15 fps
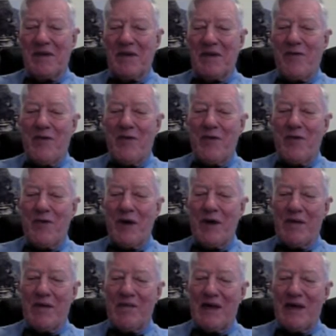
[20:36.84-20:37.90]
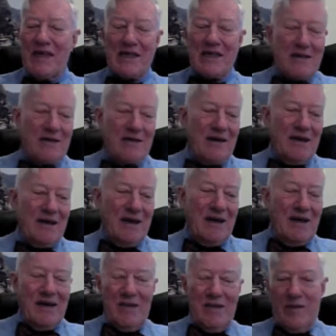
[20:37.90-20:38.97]
If you ask
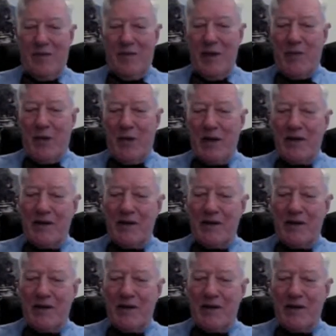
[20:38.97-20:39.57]
people at